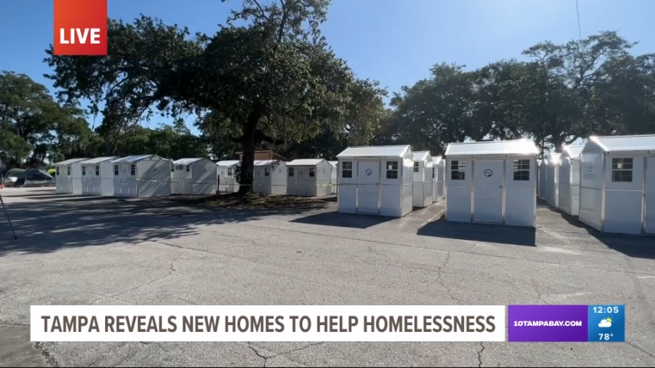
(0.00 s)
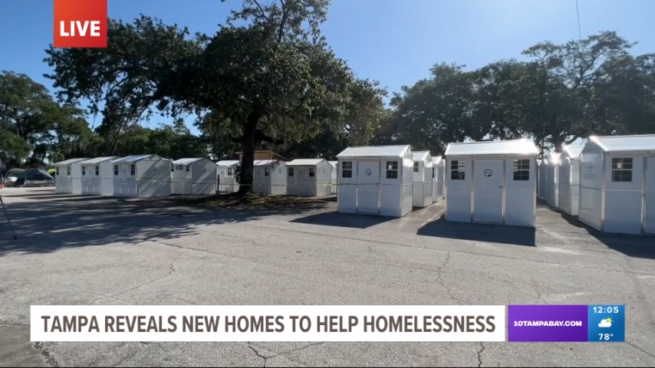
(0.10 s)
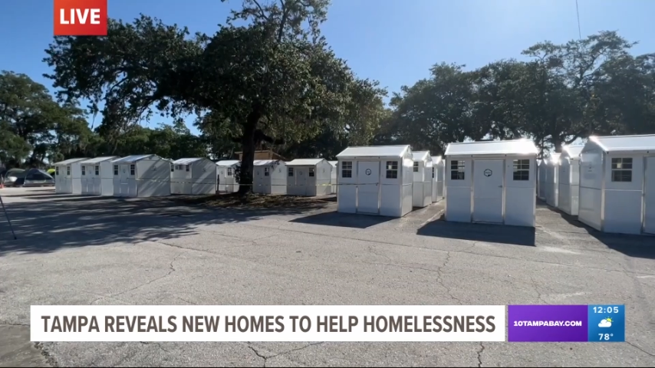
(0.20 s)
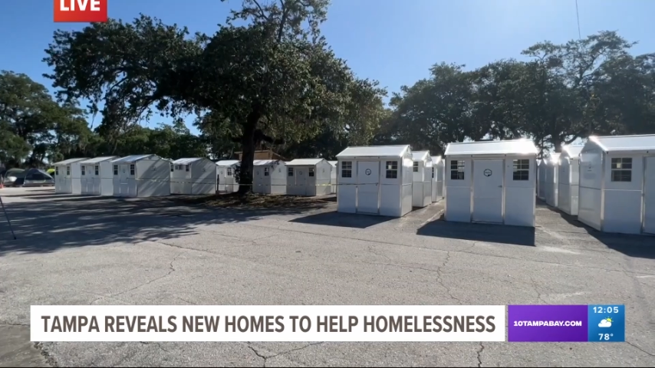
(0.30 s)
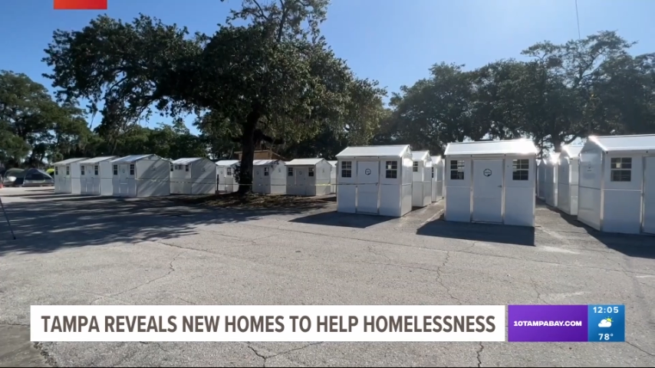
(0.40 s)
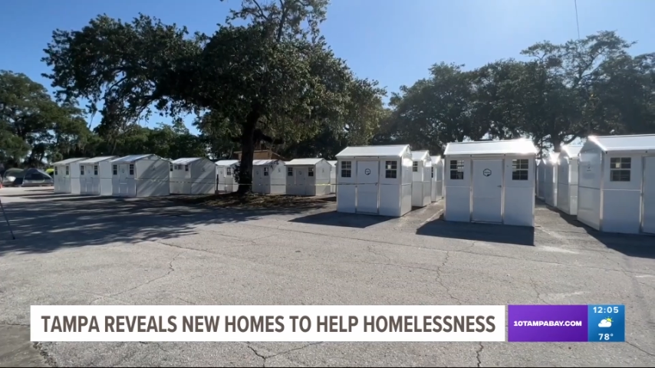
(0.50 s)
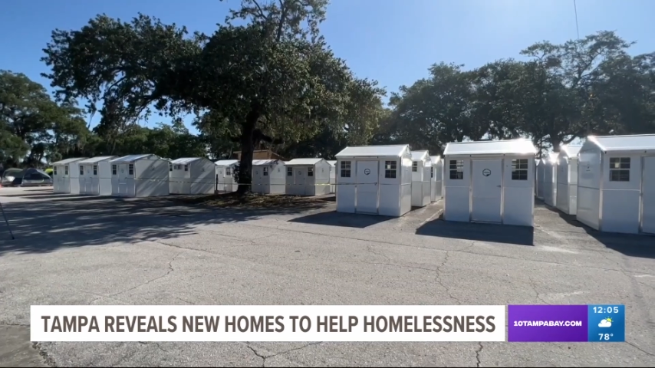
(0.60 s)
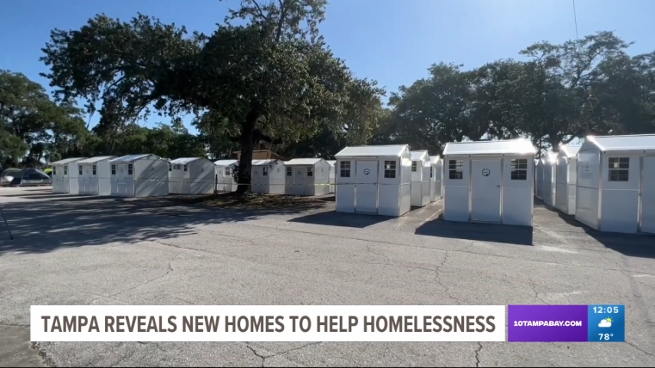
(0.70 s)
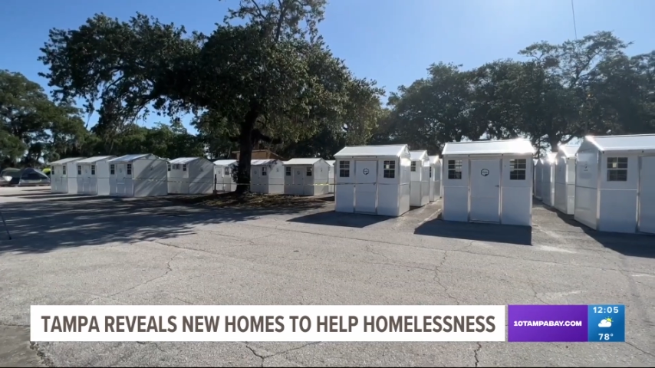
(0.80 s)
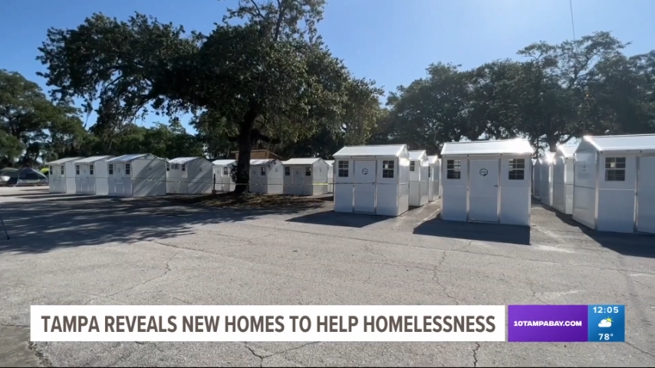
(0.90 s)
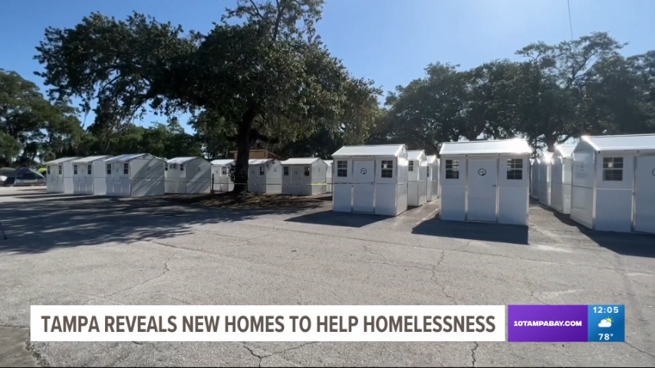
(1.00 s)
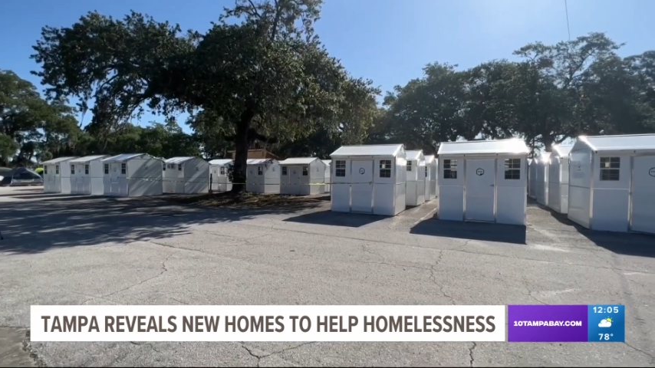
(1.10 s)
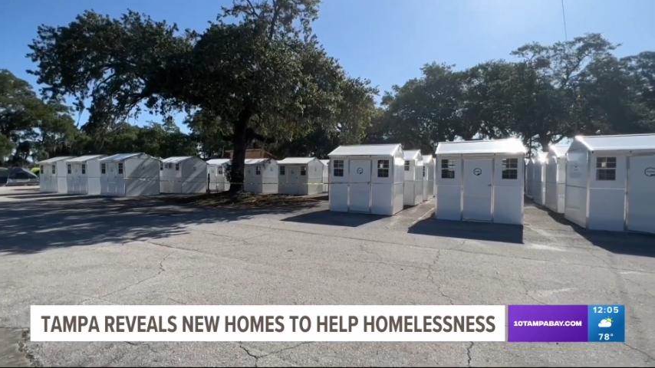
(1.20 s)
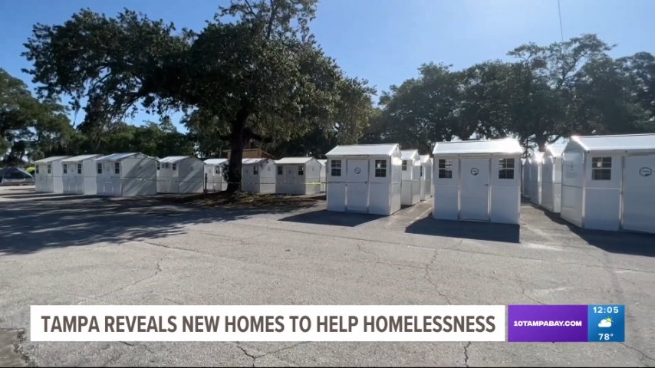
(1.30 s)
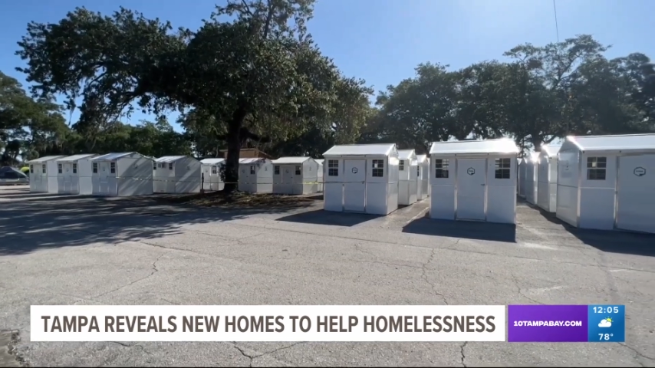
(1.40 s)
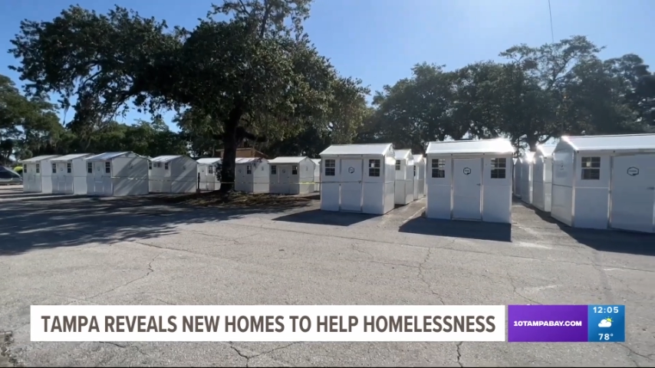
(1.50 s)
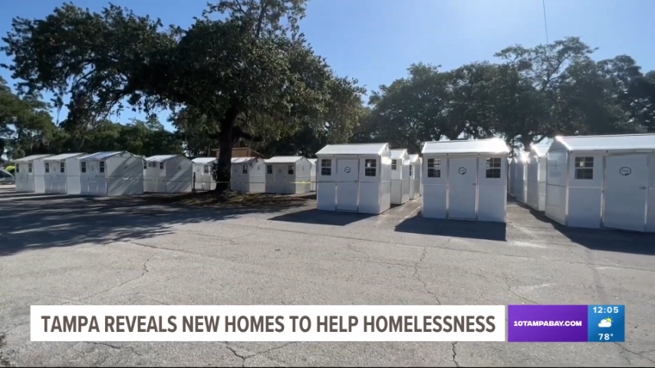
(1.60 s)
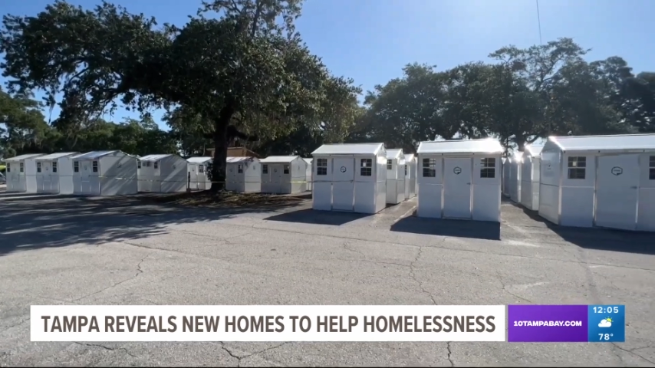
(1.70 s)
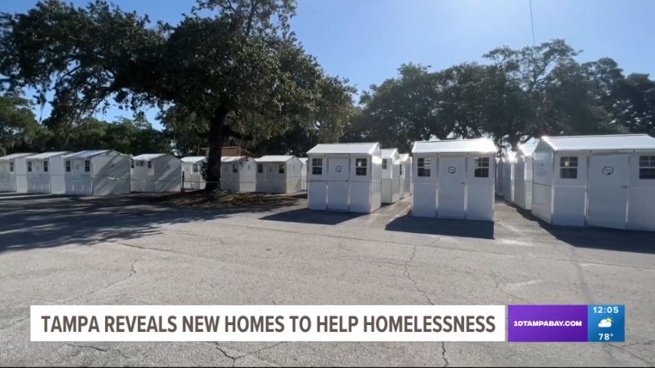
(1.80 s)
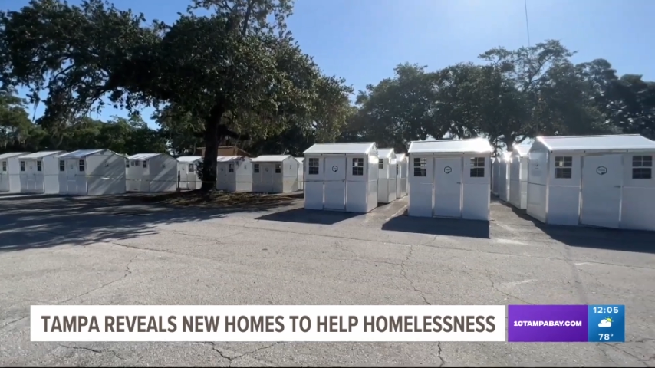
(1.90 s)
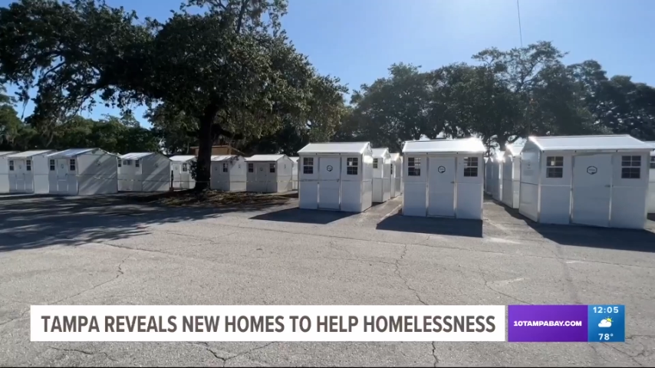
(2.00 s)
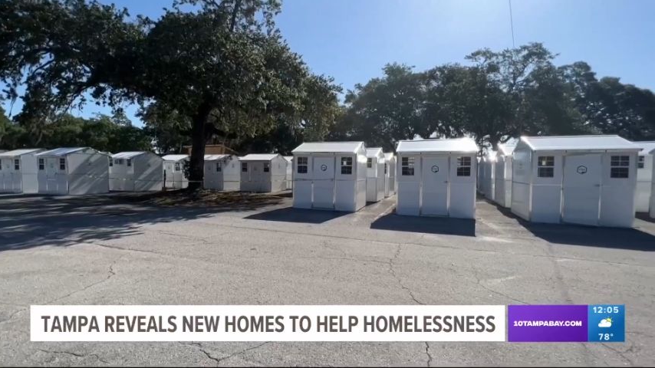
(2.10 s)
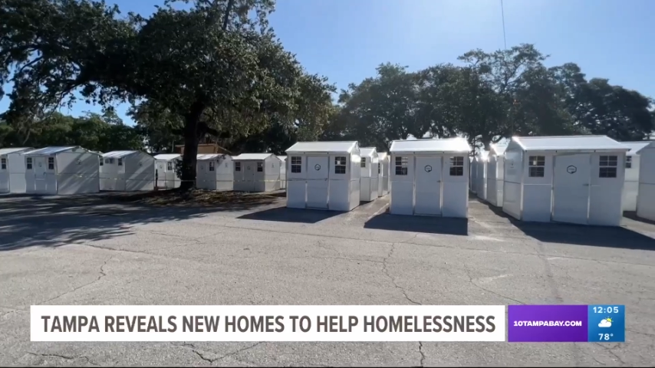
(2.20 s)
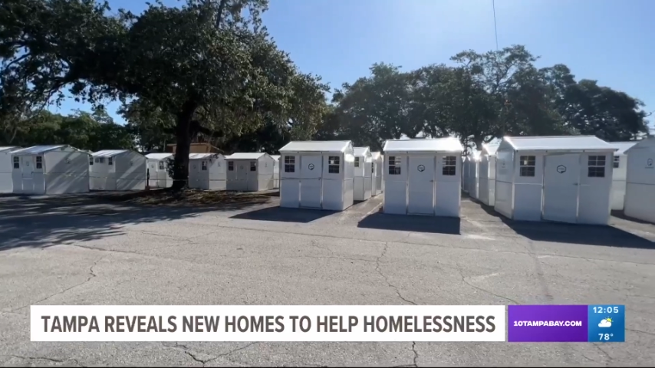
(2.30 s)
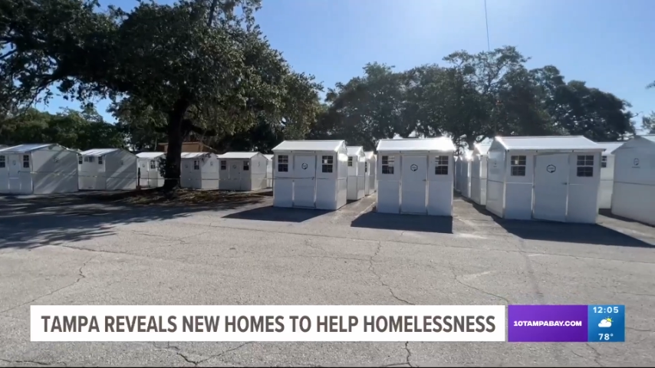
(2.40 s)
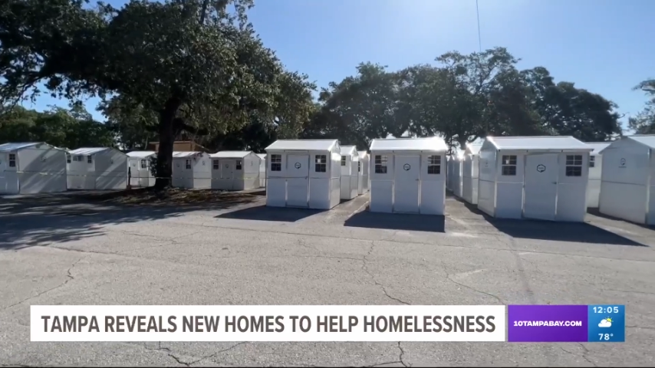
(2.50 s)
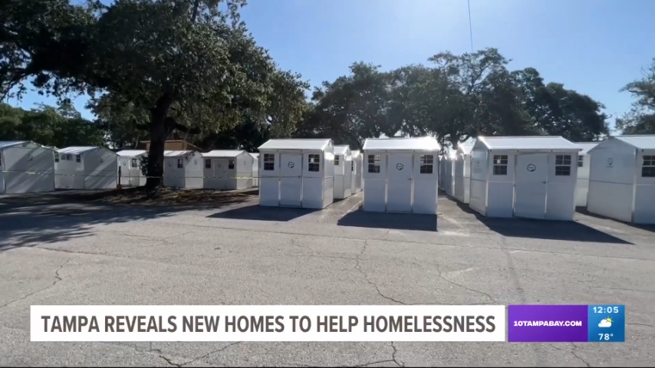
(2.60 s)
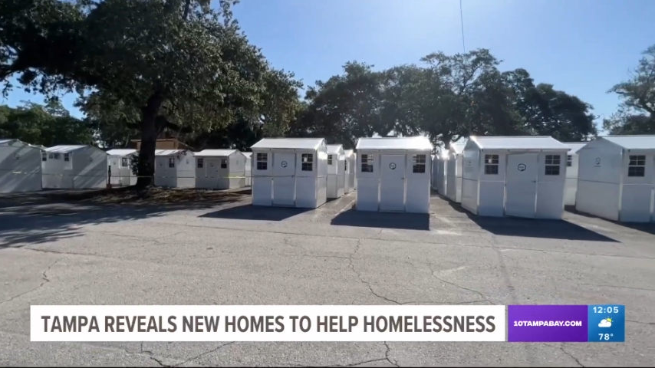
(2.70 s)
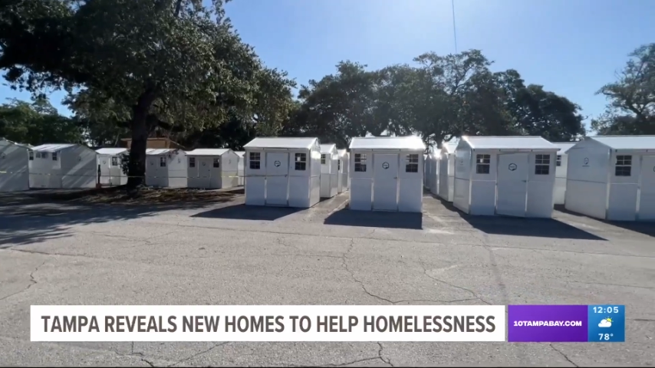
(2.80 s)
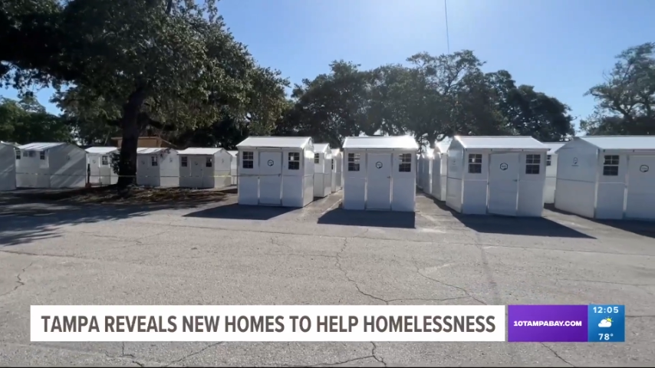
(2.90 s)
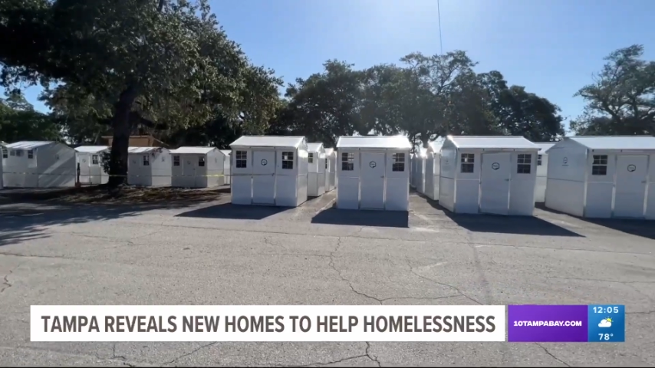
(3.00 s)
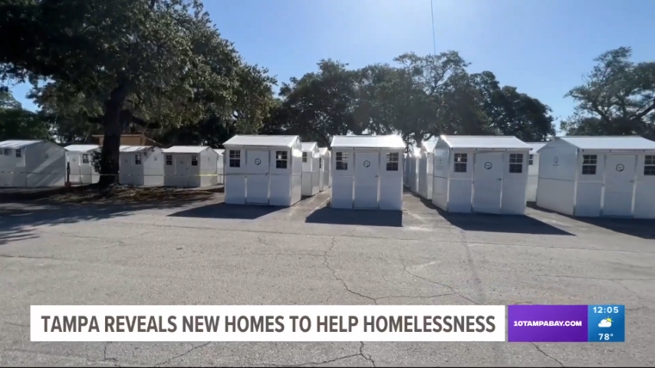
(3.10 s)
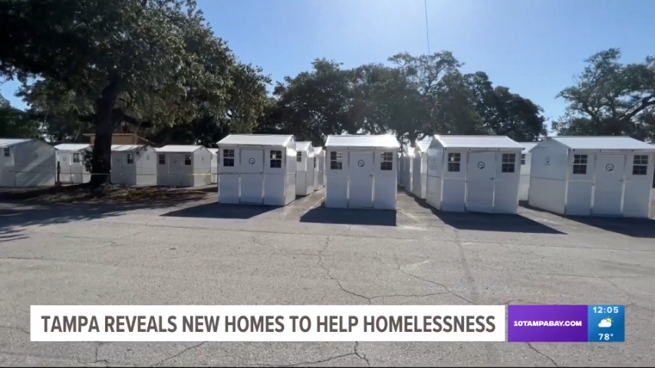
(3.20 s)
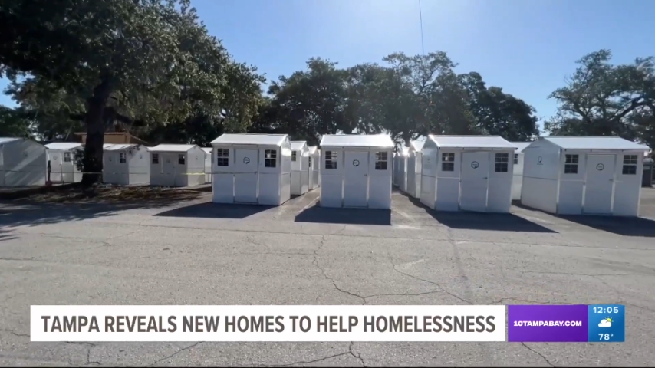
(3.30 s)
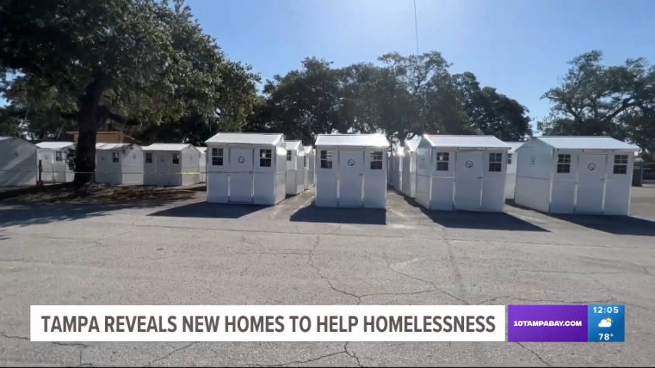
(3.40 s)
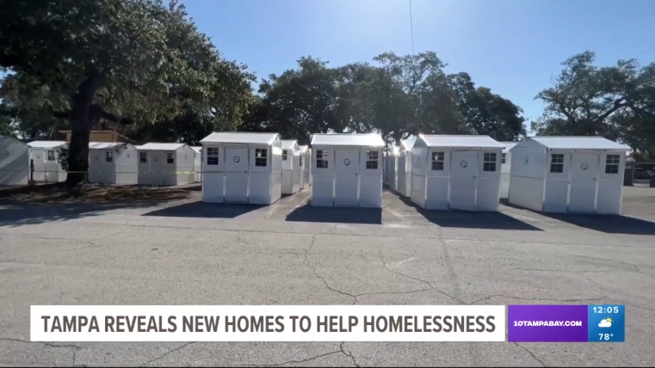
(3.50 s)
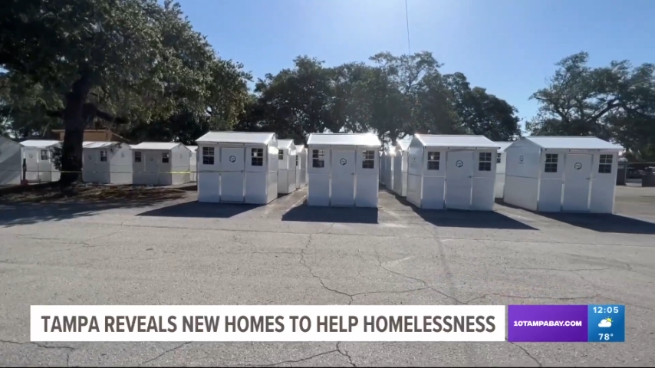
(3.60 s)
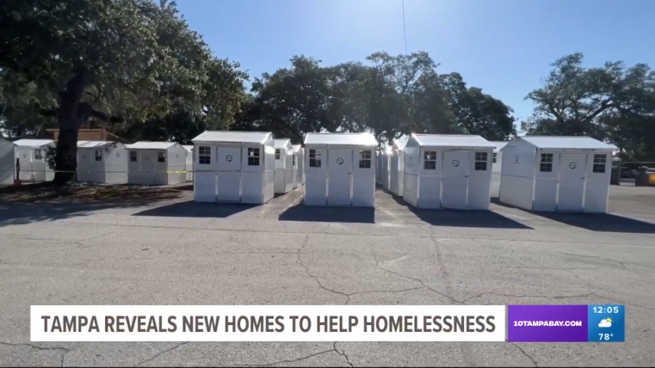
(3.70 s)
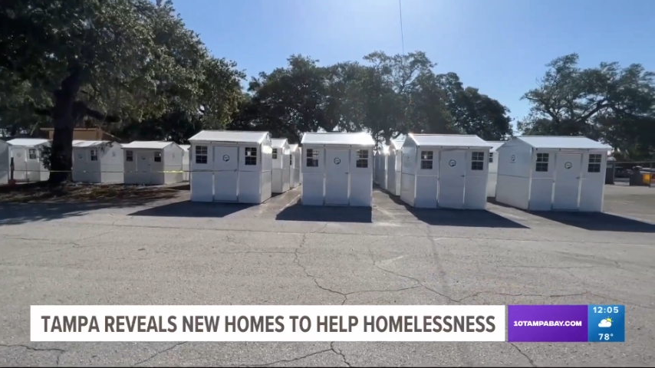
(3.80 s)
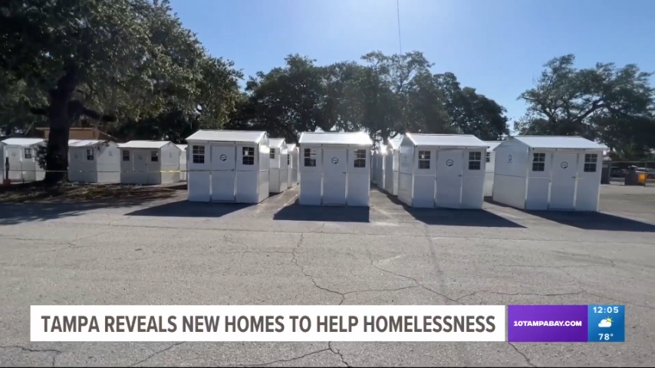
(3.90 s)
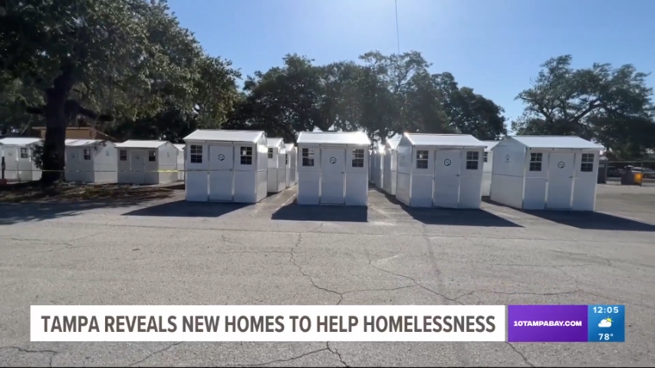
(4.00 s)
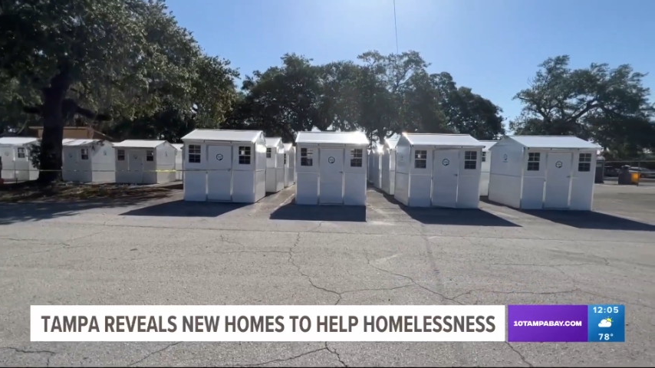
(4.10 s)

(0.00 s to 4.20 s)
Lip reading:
[unreadable: no face in view]